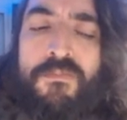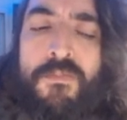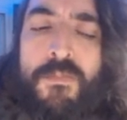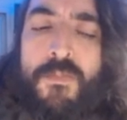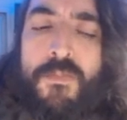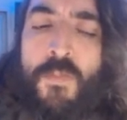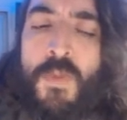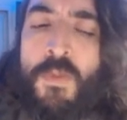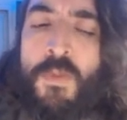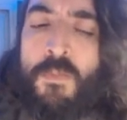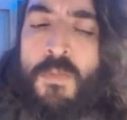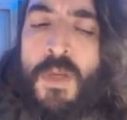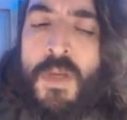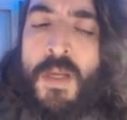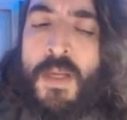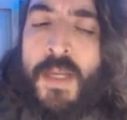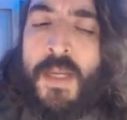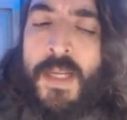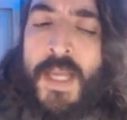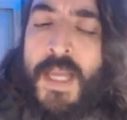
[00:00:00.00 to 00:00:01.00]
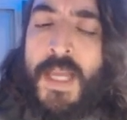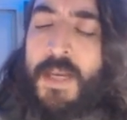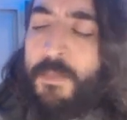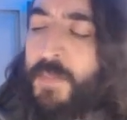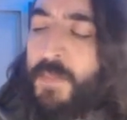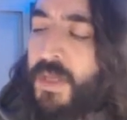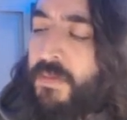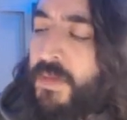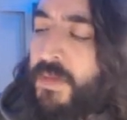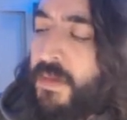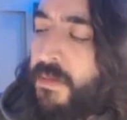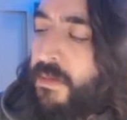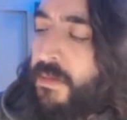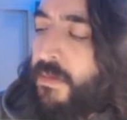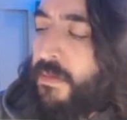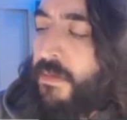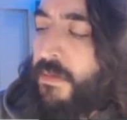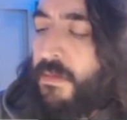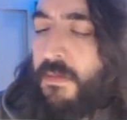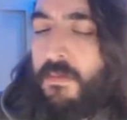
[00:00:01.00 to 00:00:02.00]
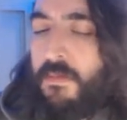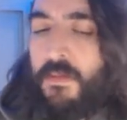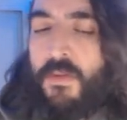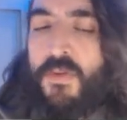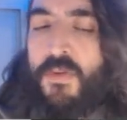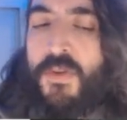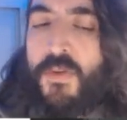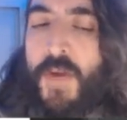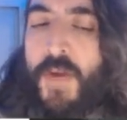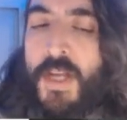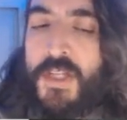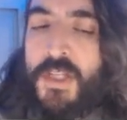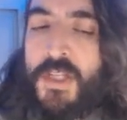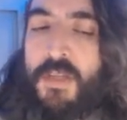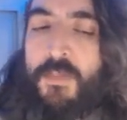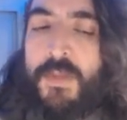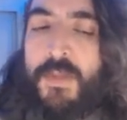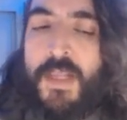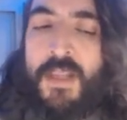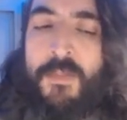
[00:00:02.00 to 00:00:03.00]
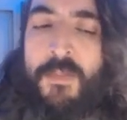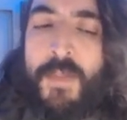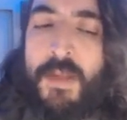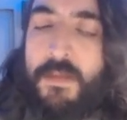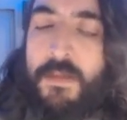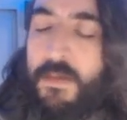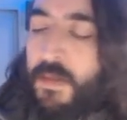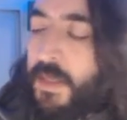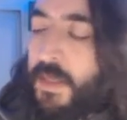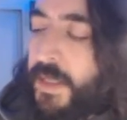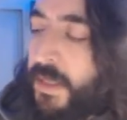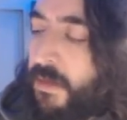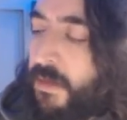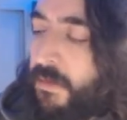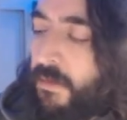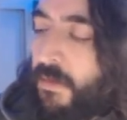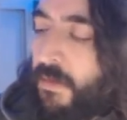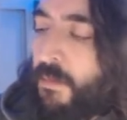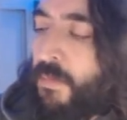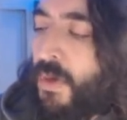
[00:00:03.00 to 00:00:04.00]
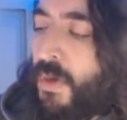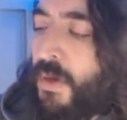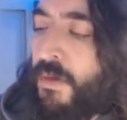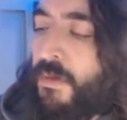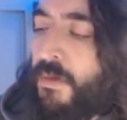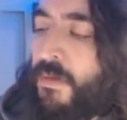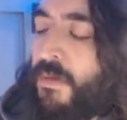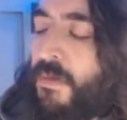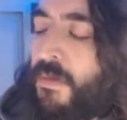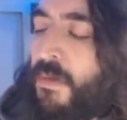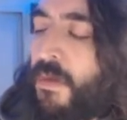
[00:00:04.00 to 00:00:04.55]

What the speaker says: with kind of pivots certain directions, but that's basically it. Some parts